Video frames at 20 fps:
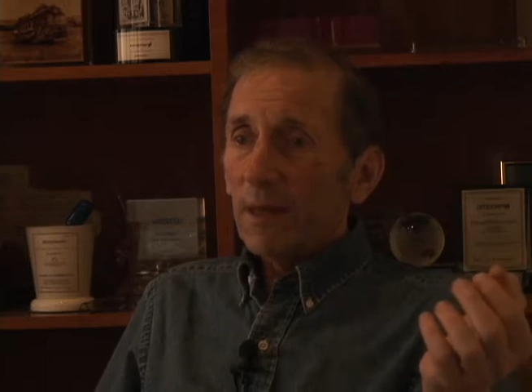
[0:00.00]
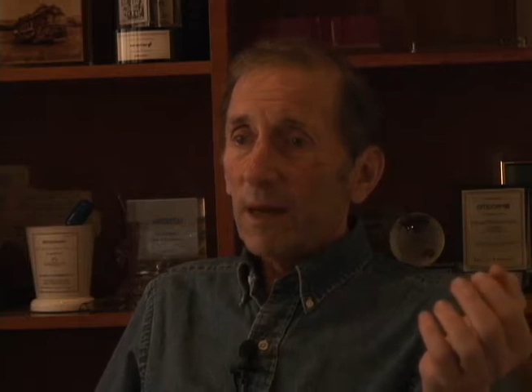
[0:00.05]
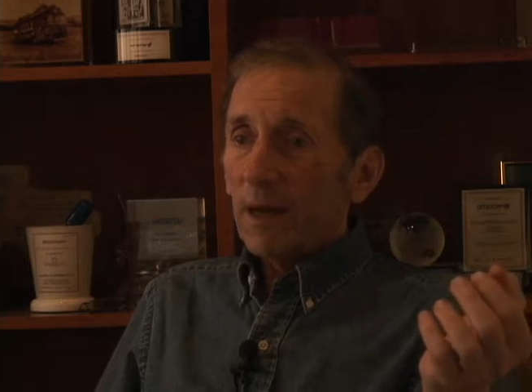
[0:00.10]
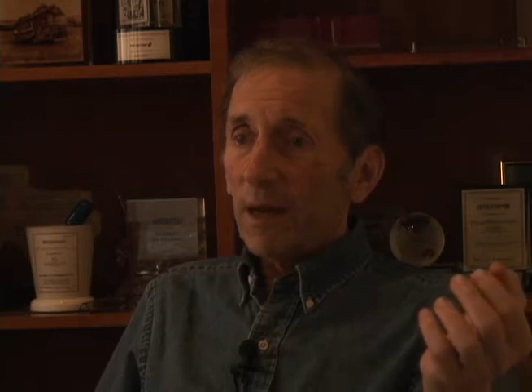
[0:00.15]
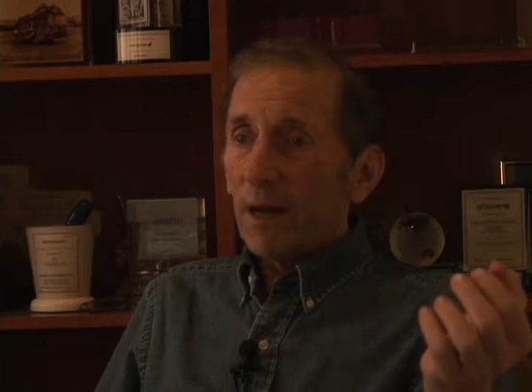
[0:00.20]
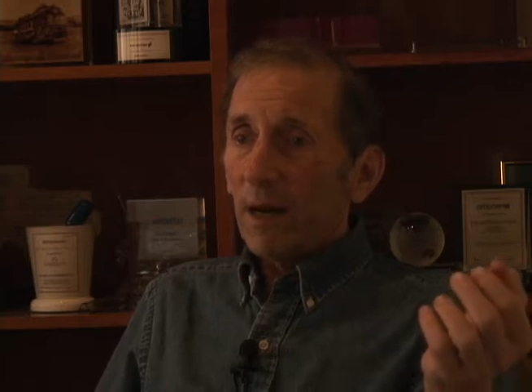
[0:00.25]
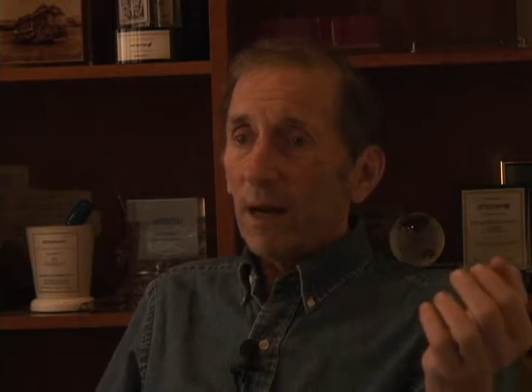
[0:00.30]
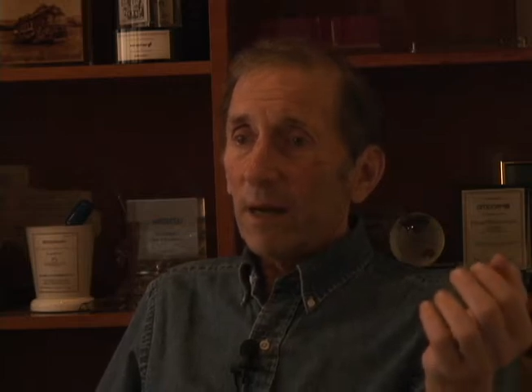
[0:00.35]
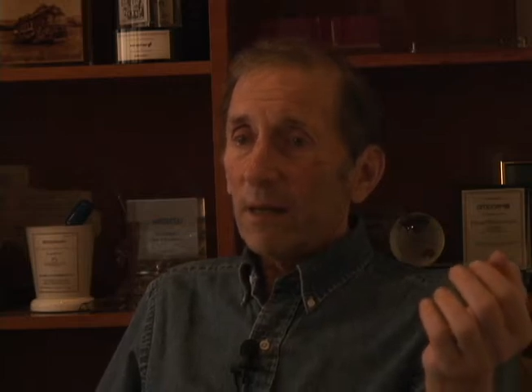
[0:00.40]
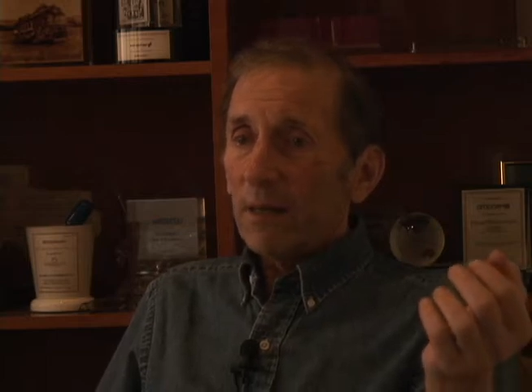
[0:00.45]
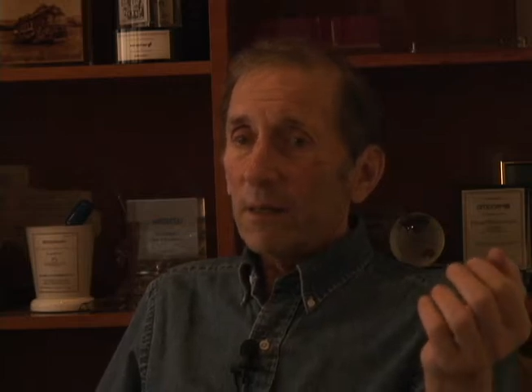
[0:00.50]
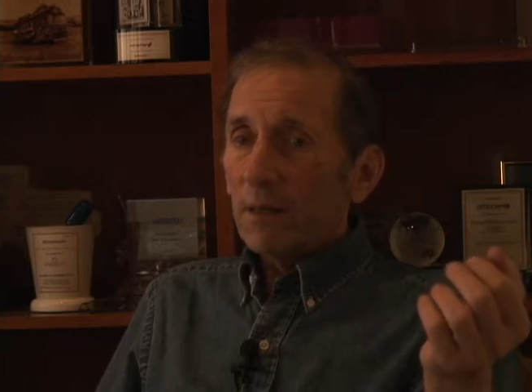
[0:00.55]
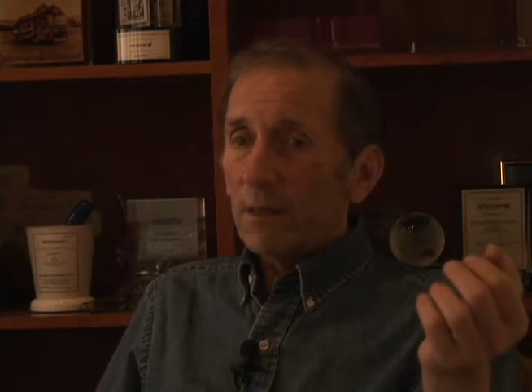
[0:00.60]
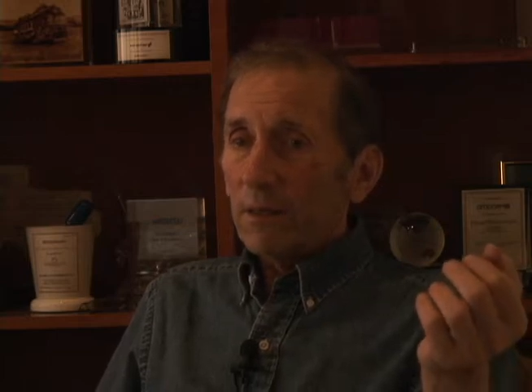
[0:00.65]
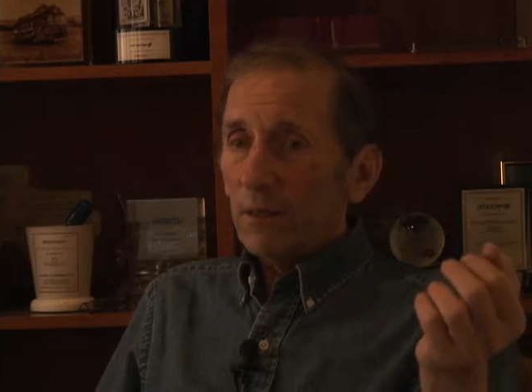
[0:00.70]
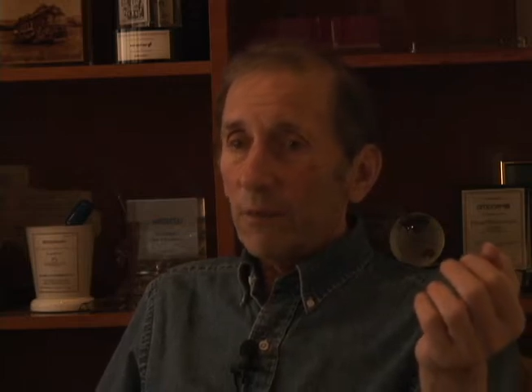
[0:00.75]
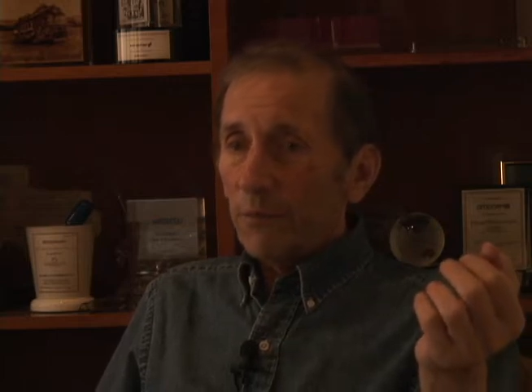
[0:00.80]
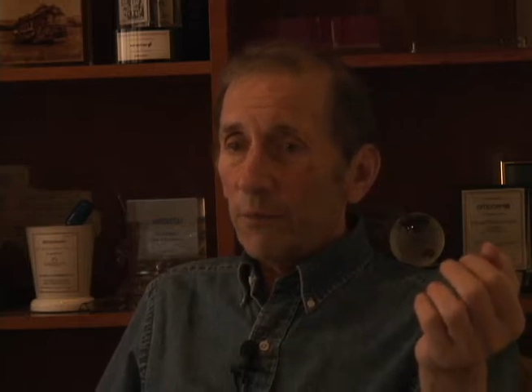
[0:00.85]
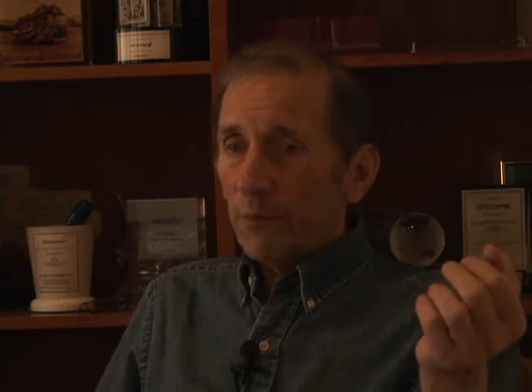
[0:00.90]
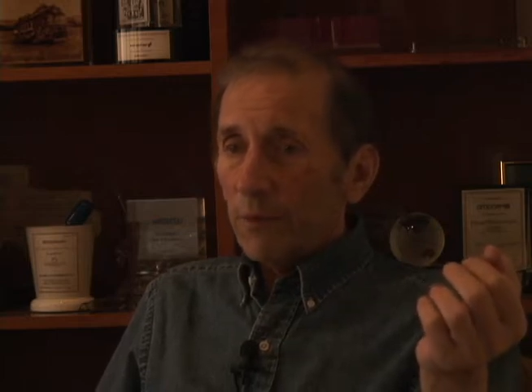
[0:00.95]
Uh,
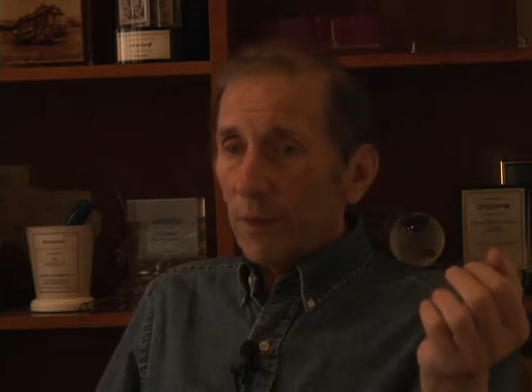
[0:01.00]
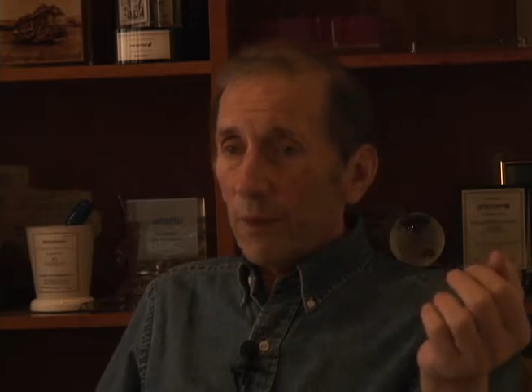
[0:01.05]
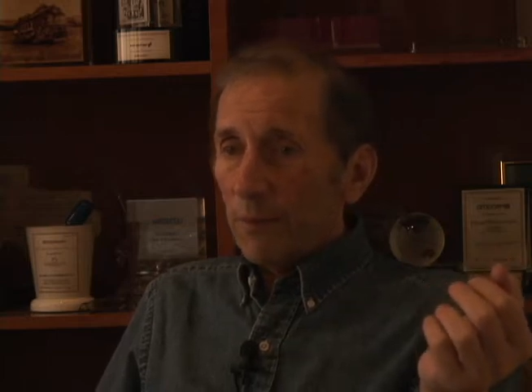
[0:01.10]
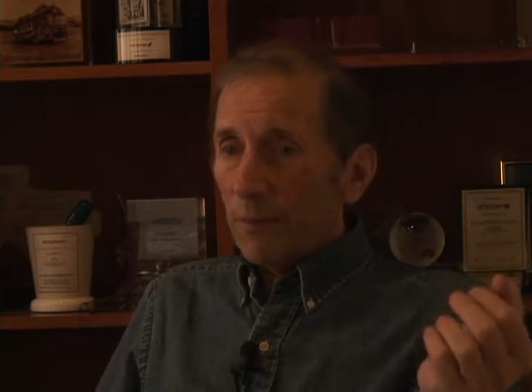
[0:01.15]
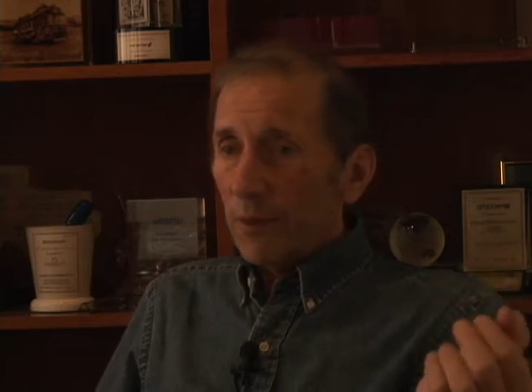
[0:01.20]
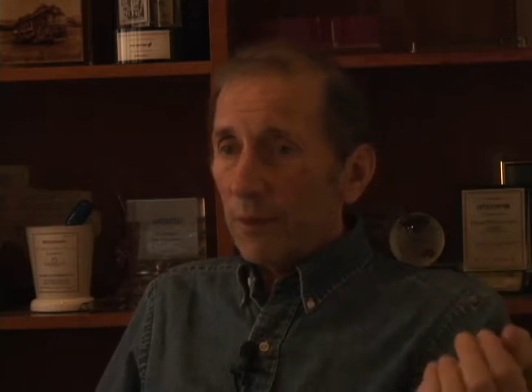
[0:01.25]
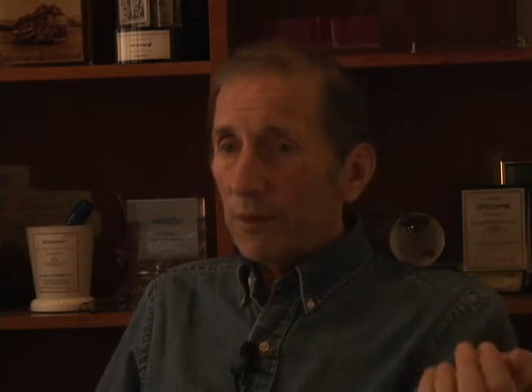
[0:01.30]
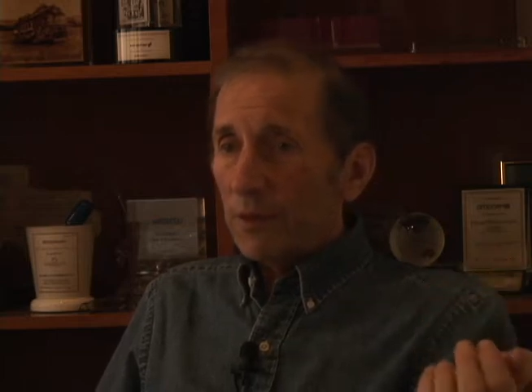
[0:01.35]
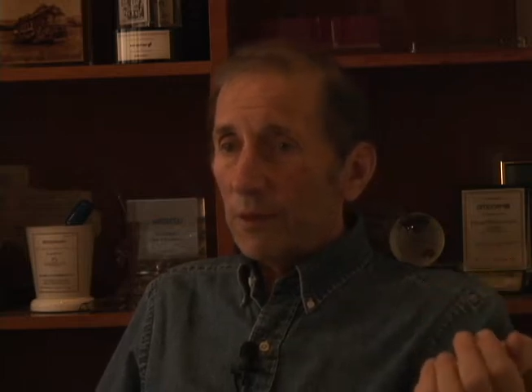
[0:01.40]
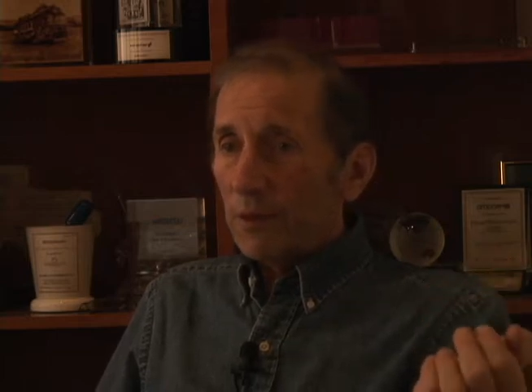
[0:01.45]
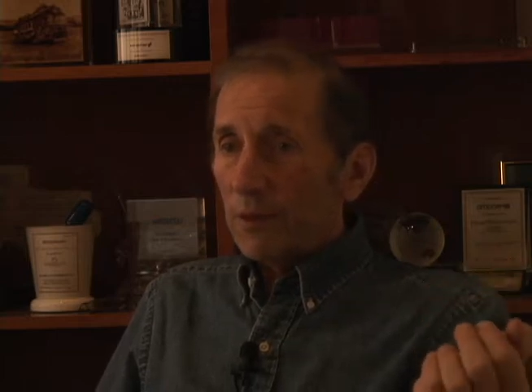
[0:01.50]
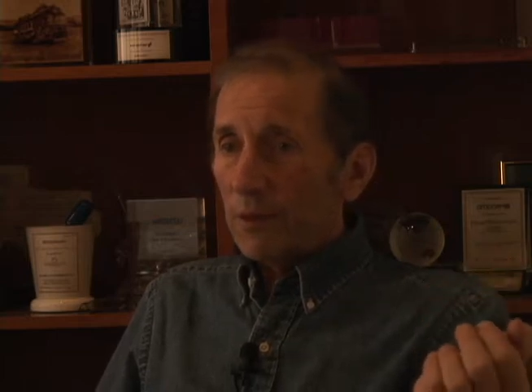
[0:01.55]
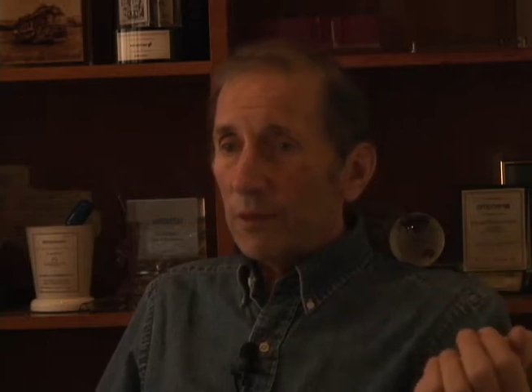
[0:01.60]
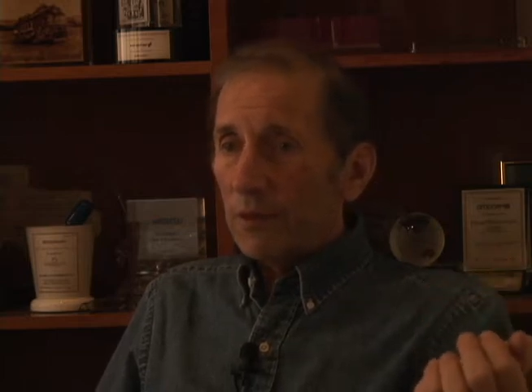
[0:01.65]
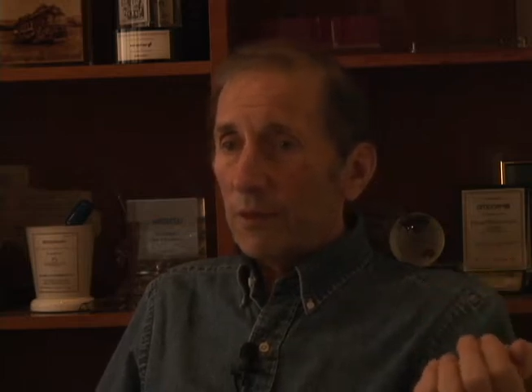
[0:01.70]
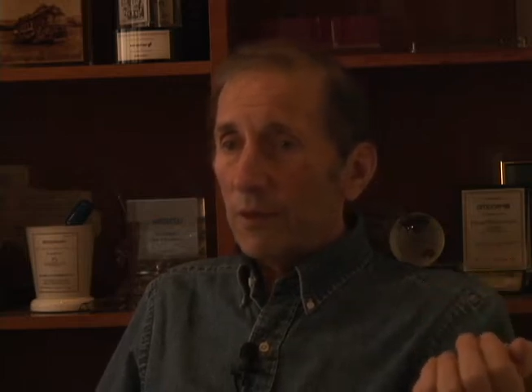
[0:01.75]
the, the businesses